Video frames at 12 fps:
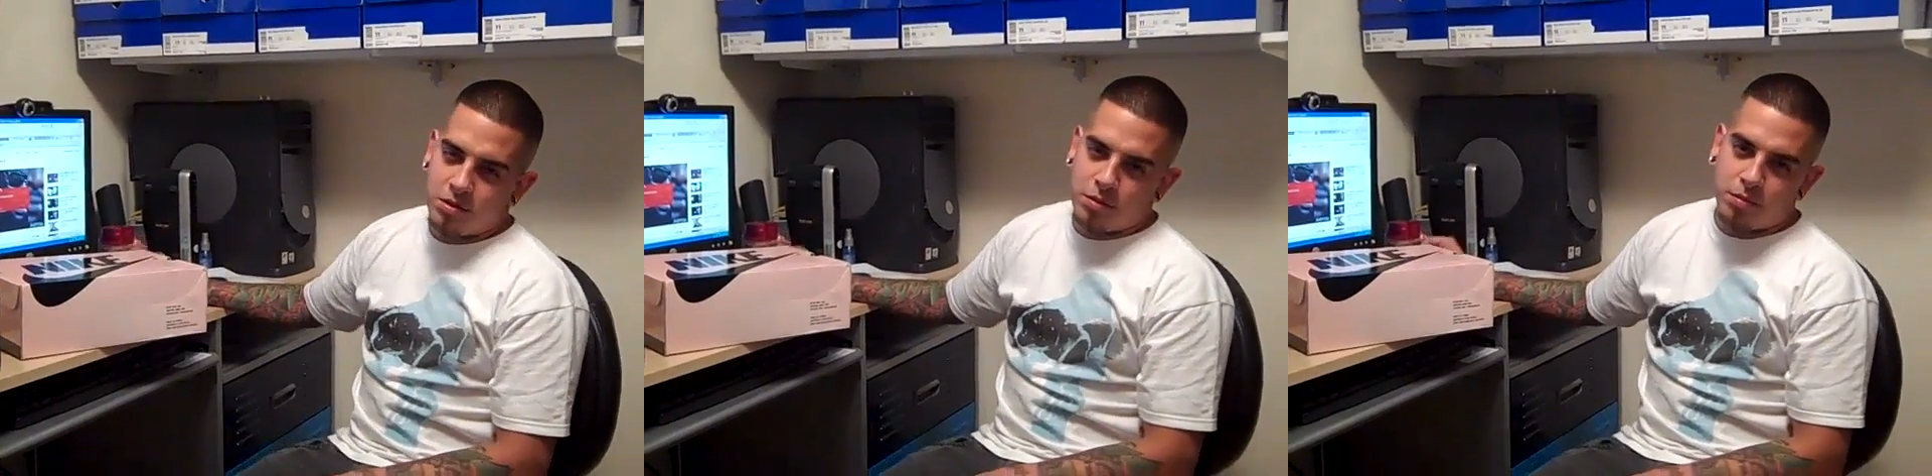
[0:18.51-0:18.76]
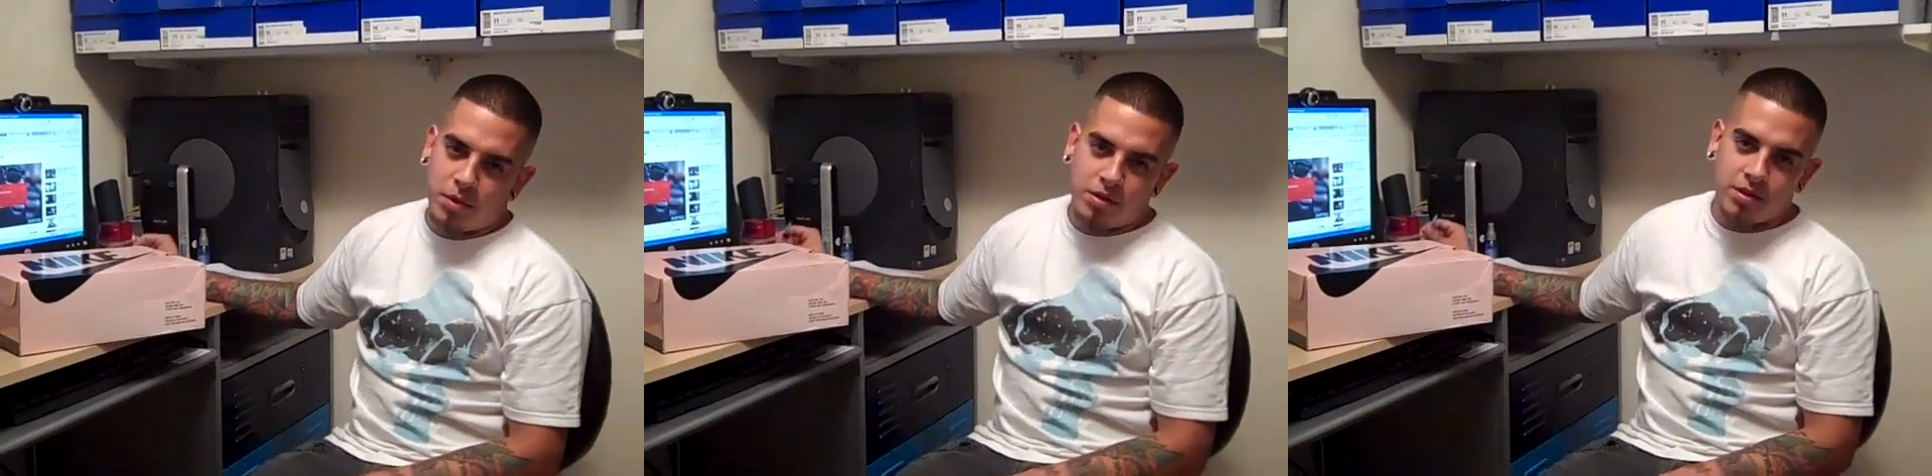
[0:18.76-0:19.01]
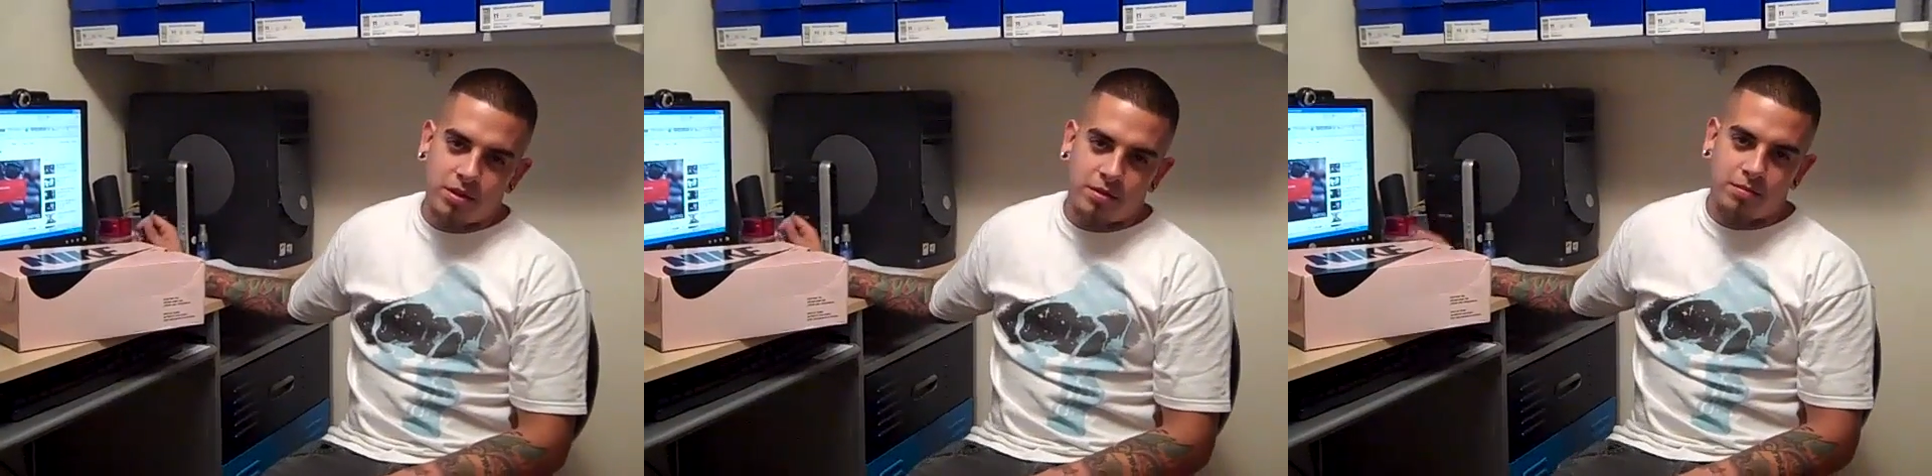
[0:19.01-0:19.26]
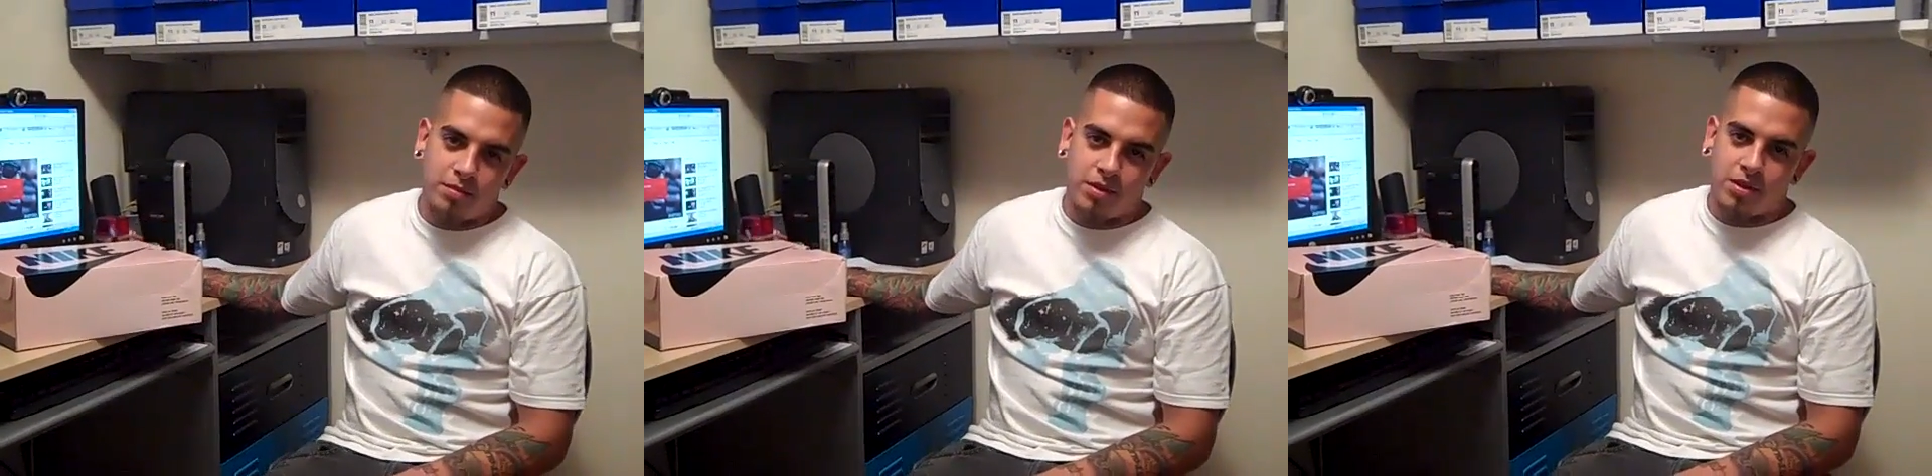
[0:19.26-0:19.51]
Good
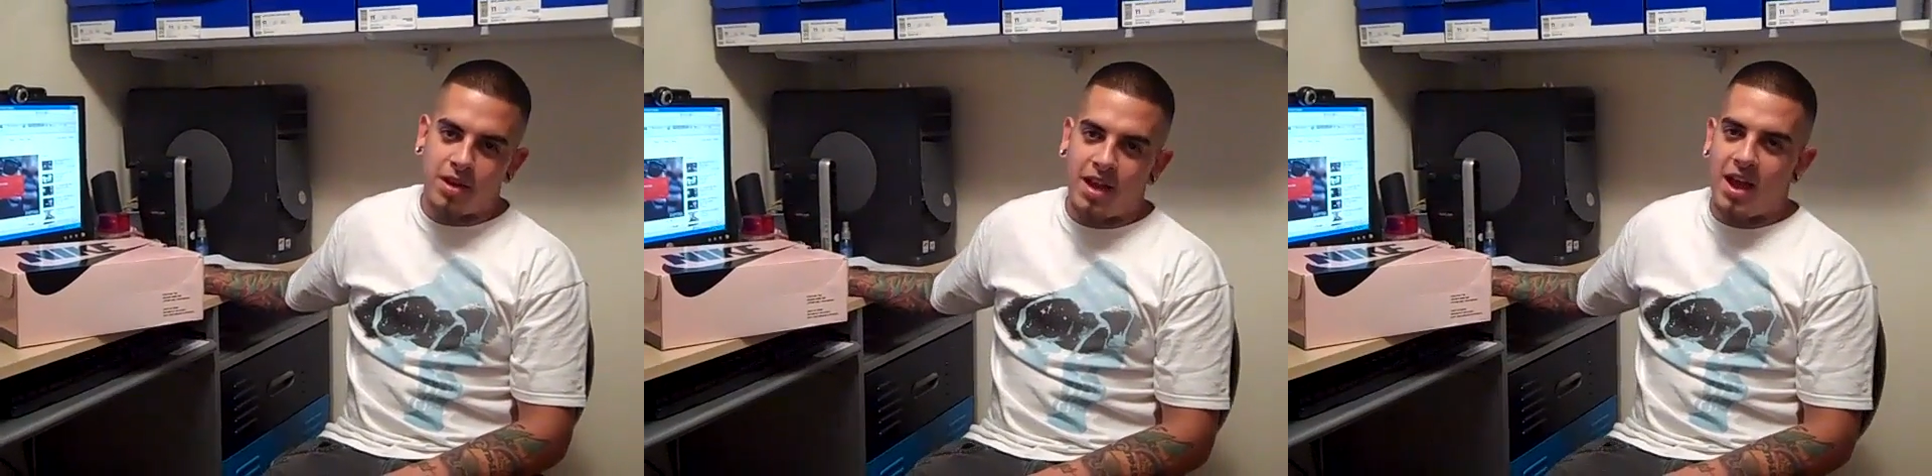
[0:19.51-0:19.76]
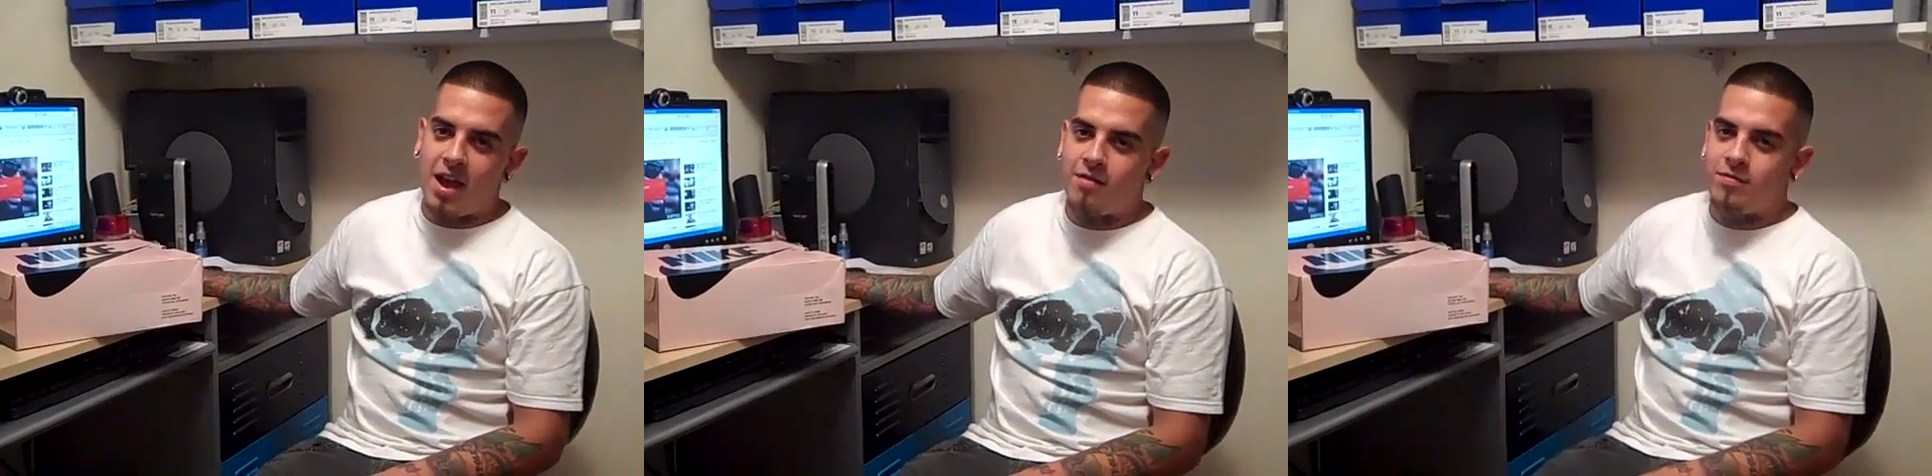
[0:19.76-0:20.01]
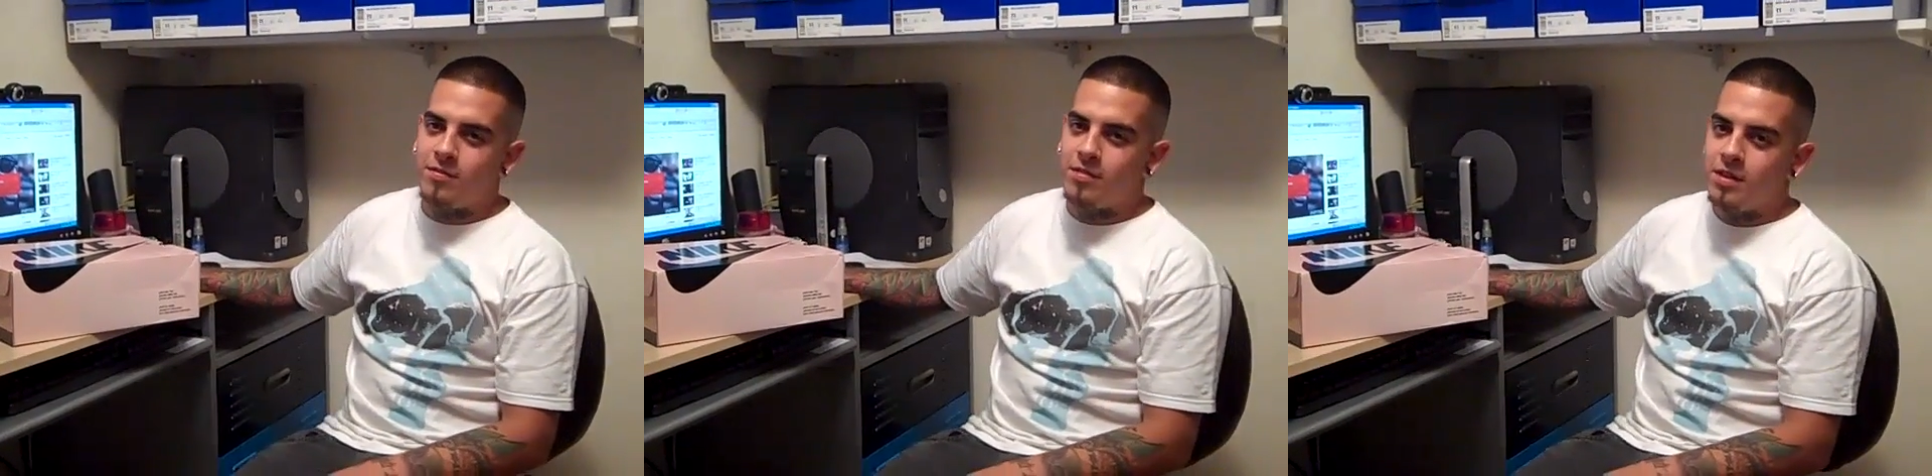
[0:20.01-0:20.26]
month, month and a half.